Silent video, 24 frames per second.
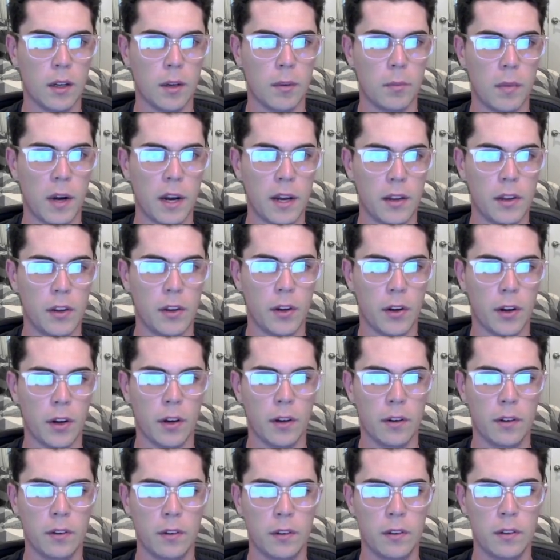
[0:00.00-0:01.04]
right
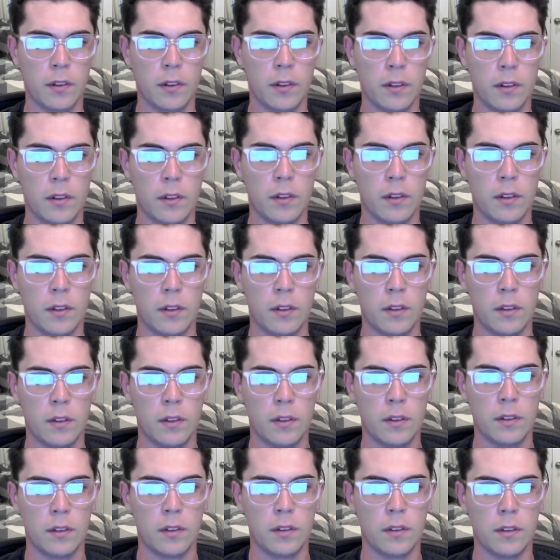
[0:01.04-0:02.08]
here,
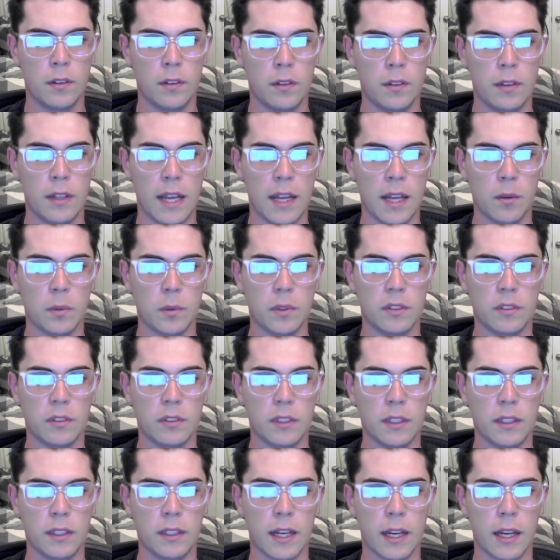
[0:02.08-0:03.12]
then we
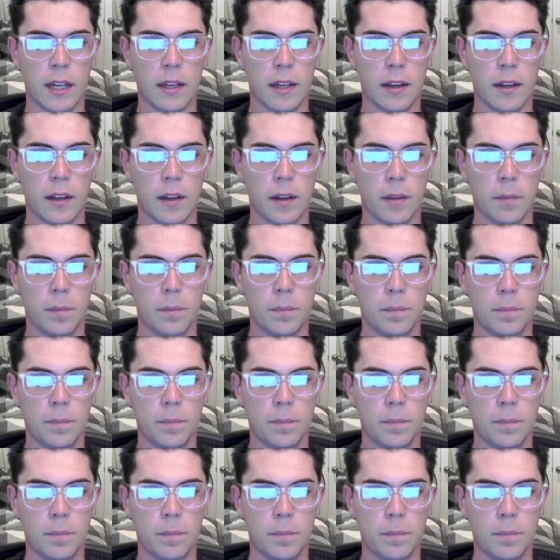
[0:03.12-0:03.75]
see that